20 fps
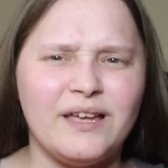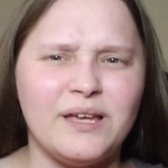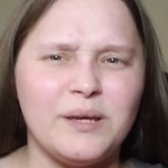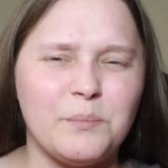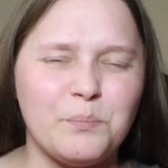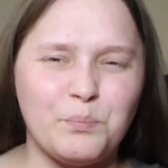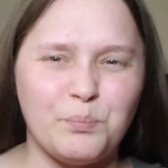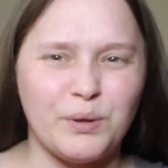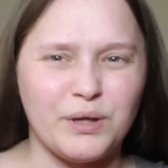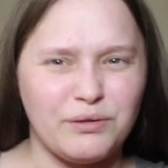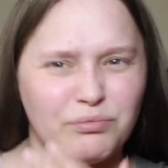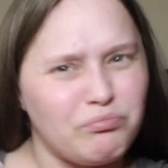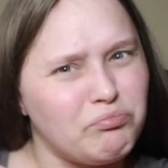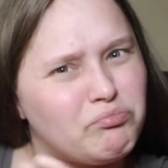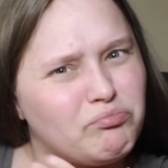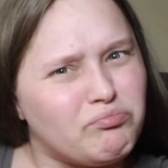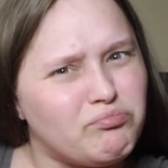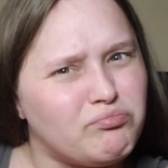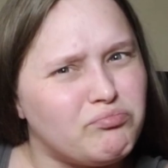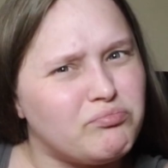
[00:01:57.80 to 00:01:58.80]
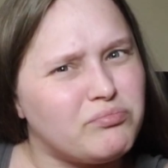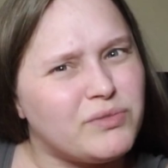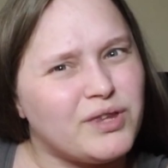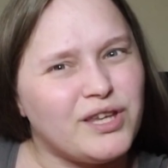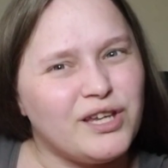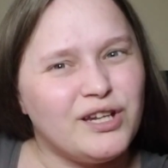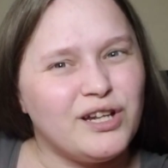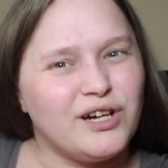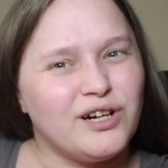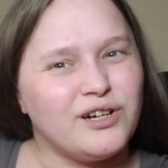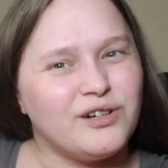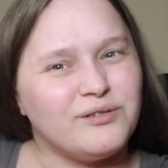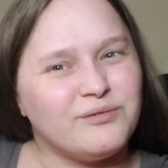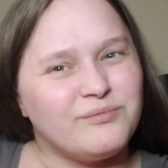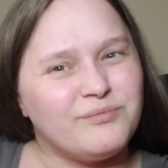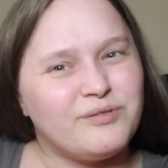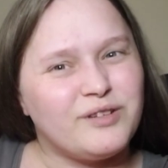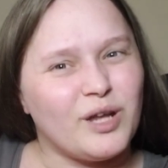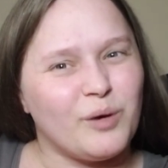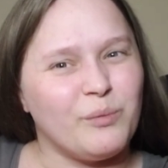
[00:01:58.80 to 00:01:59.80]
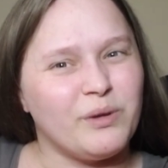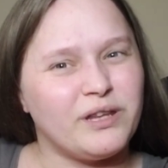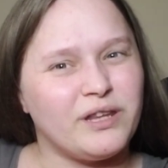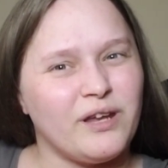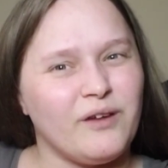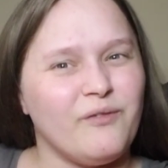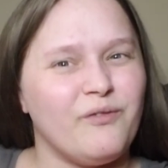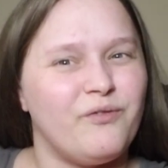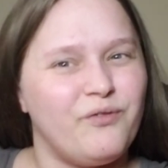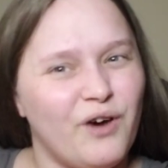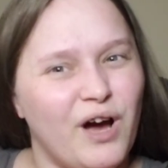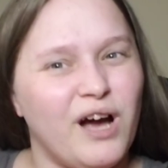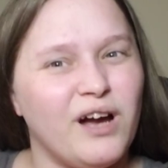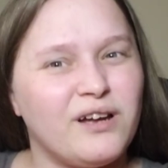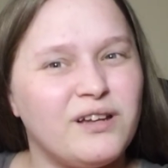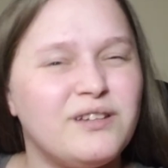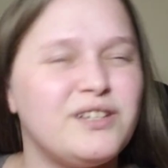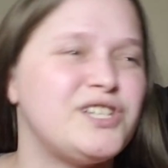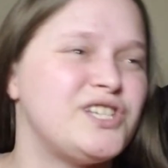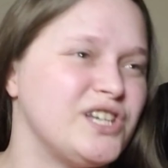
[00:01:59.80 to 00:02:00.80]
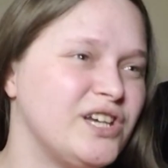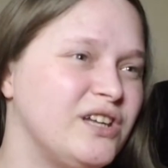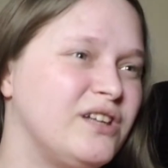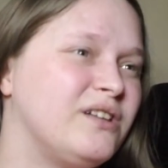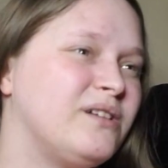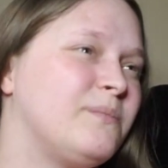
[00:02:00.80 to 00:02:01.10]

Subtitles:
but you know, someone saying fuck, shit,